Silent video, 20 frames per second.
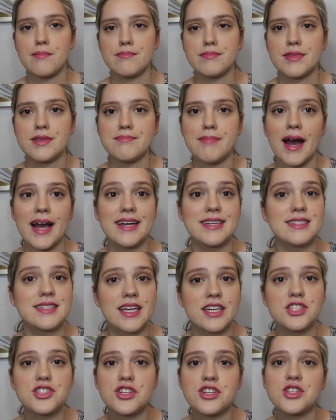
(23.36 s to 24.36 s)
my
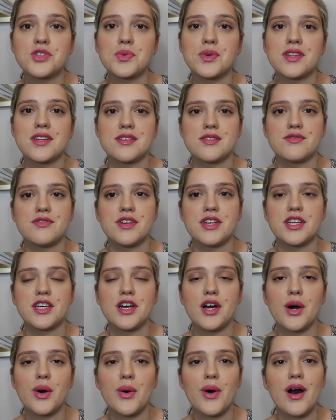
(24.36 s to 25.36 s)
intentions with this
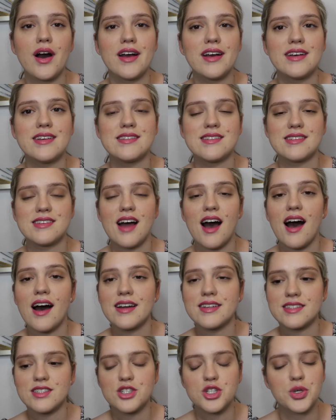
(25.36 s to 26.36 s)
video is
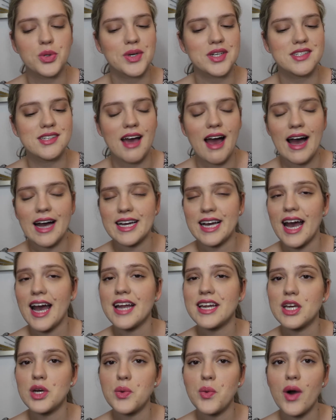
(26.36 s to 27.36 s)
not to attack
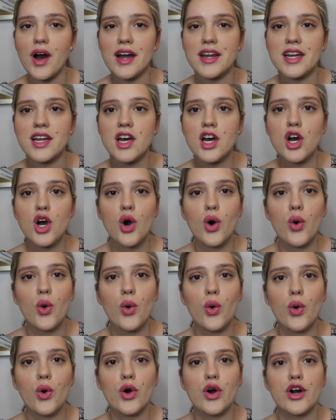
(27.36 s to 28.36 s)
anyone
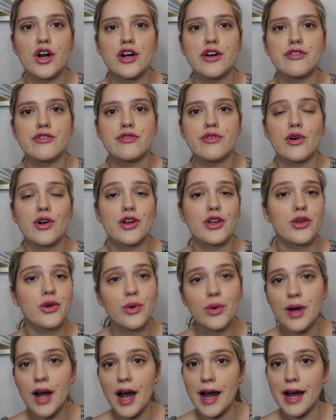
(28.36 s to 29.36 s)
or for
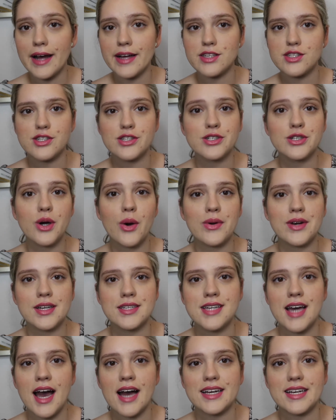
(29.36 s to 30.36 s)
you guys to go and
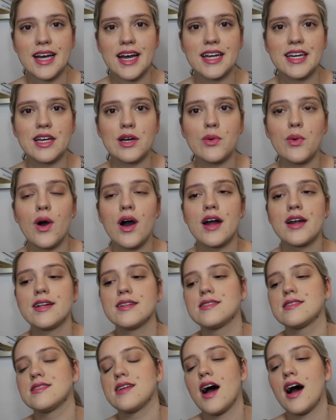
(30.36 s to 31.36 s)
attack anyone.
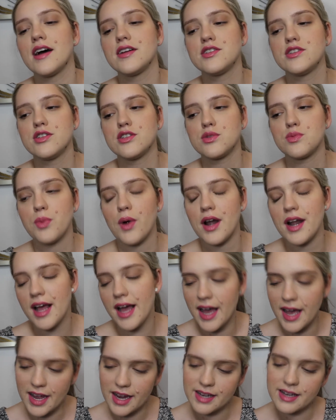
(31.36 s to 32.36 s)
It's not to spread
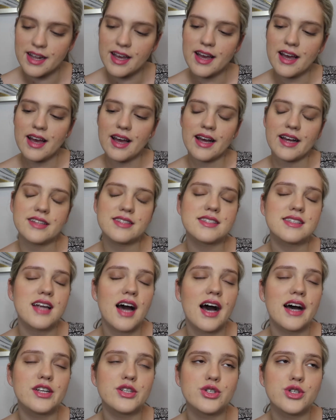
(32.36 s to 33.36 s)
hate. It's
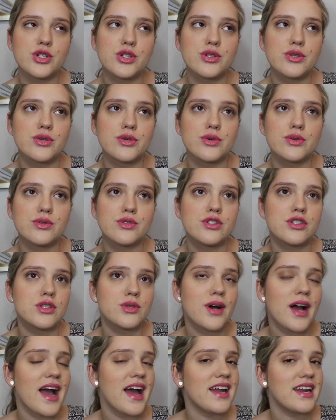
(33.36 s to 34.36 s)
not to
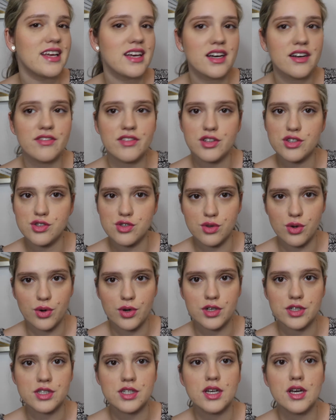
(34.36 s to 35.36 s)
do any of the
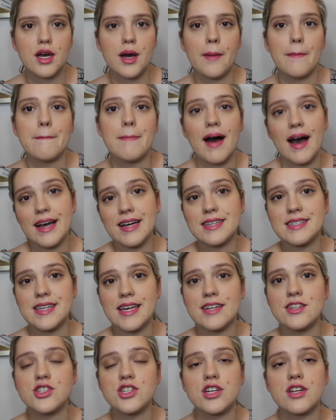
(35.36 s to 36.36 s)
sort. My
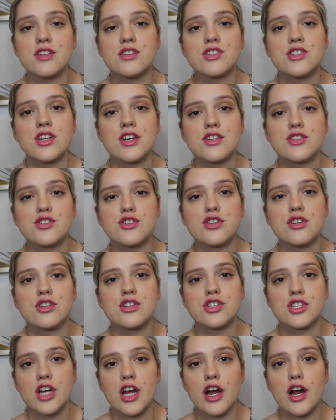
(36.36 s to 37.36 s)
intention is just to
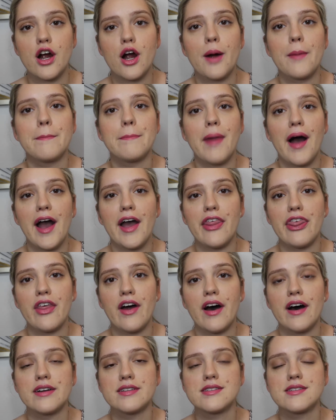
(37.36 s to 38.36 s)
share my
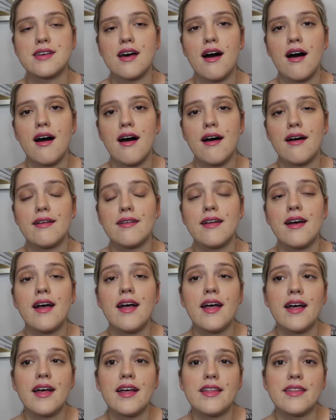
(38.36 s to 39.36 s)
thoughts on
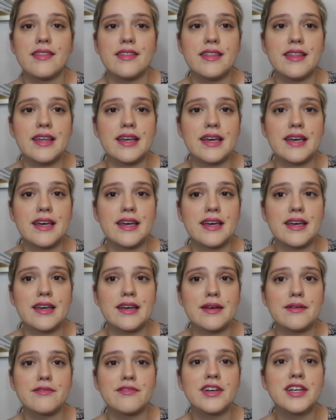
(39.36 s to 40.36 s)

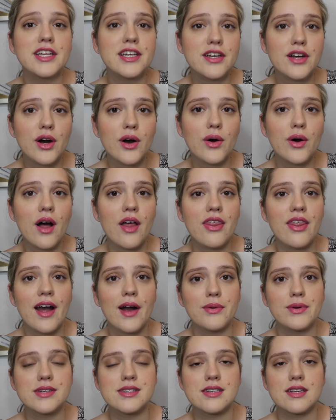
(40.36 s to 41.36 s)
the video
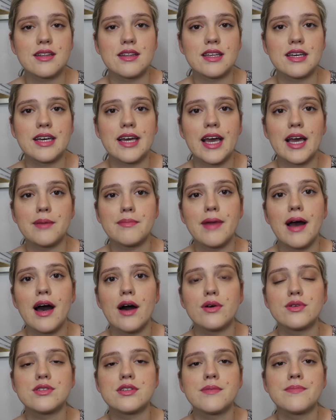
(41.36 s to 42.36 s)
that recently came
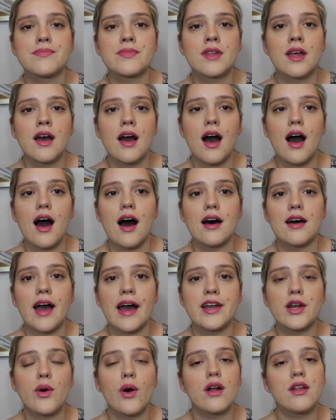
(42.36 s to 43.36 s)
out.
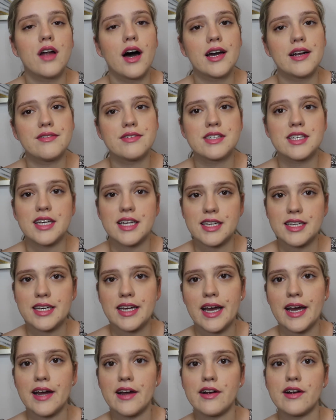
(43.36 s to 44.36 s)
I know a lot of
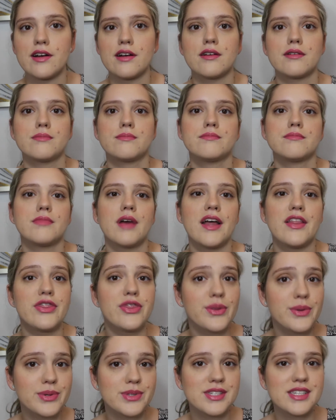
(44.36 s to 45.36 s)
skincare
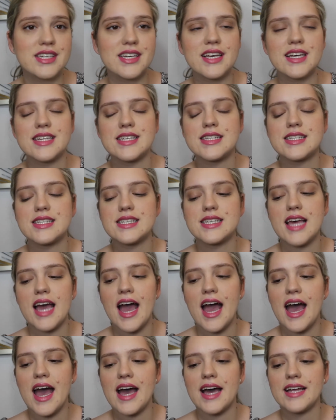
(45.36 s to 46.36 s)
enthusiasts
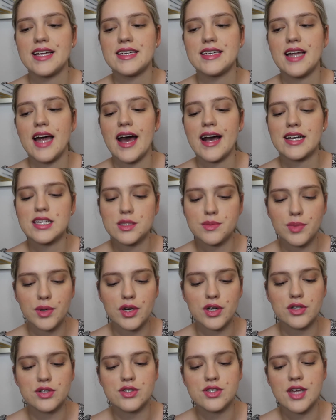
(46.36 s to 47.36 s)
and
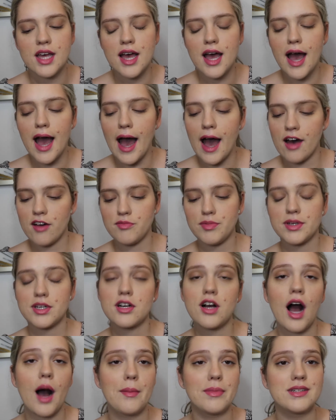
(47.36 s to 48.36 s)
experts have been
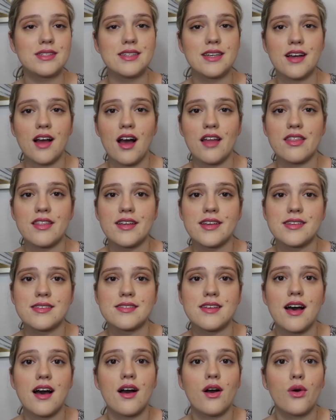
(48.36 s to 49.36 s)
commenting on
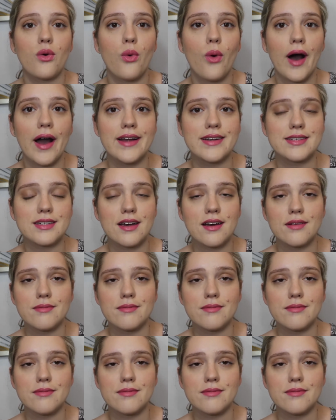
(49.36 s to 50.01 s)
this quite